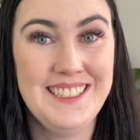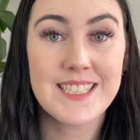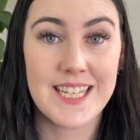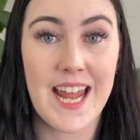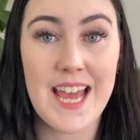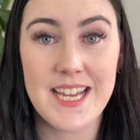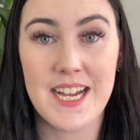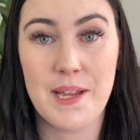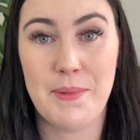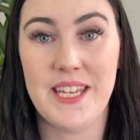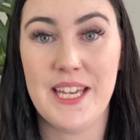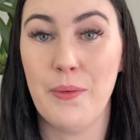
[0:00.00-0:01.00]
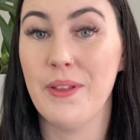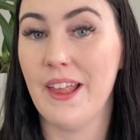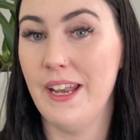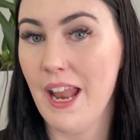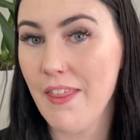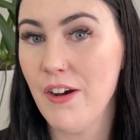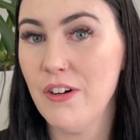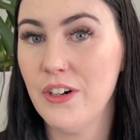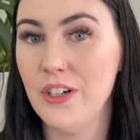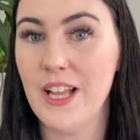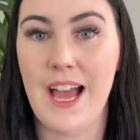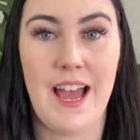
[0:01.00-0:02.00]
Today I'm here with another
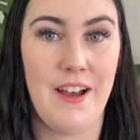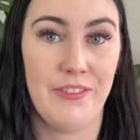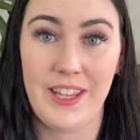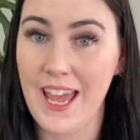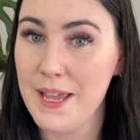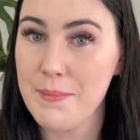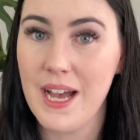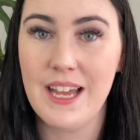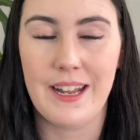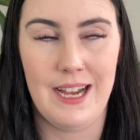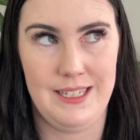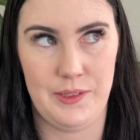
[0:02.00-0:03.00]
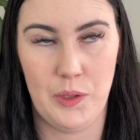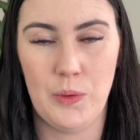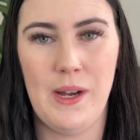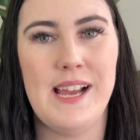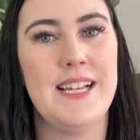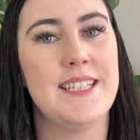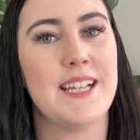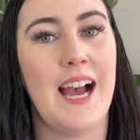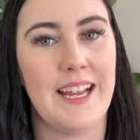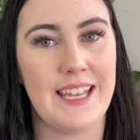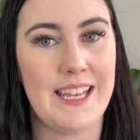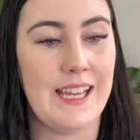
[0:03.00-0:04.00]
haul. I have Kmart, as always,
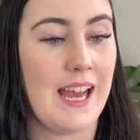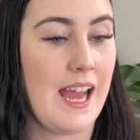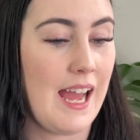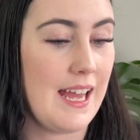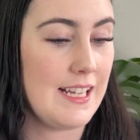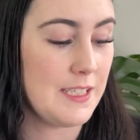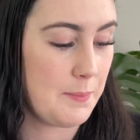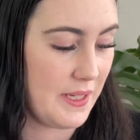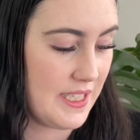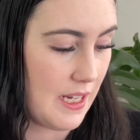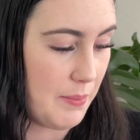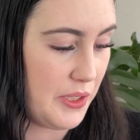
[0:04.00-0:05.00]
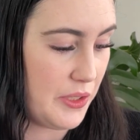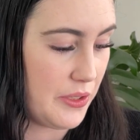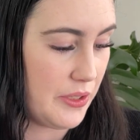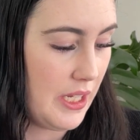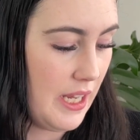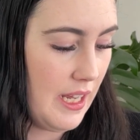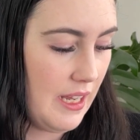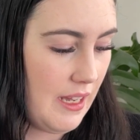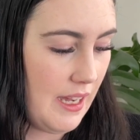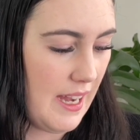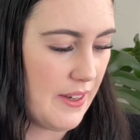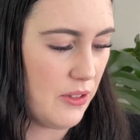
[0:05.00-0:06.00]
Ikea and Big W,
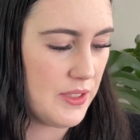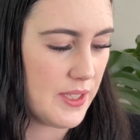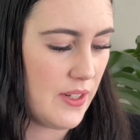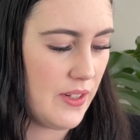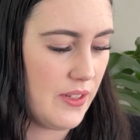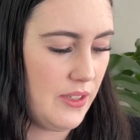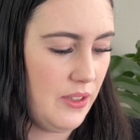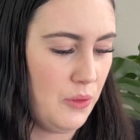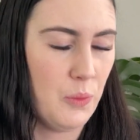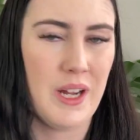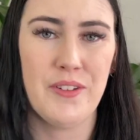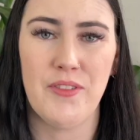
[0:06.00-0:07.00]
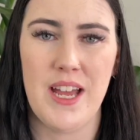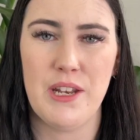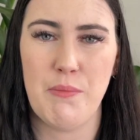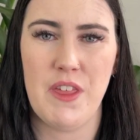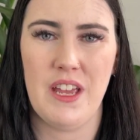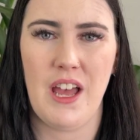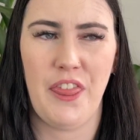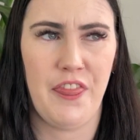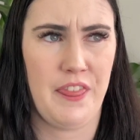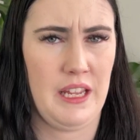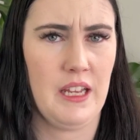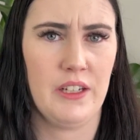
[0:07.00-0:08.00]
and also one random thing I
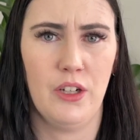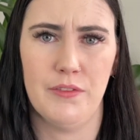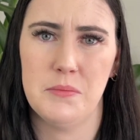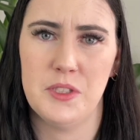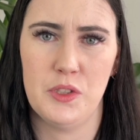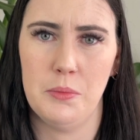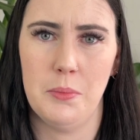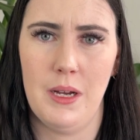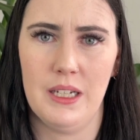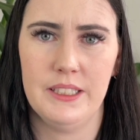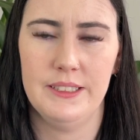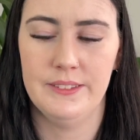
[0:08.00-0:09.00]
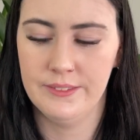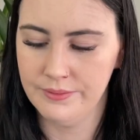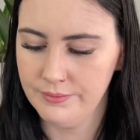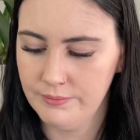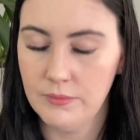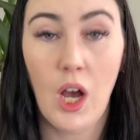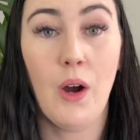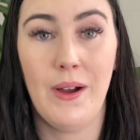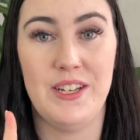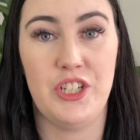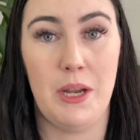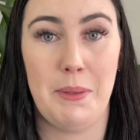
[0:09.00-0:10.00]
think I got from a supermarket. Oh,
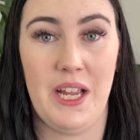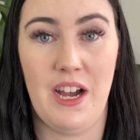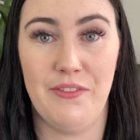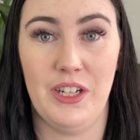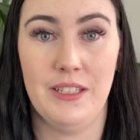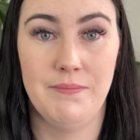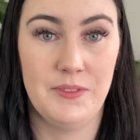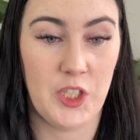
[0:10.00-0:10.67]
and Jbhifi.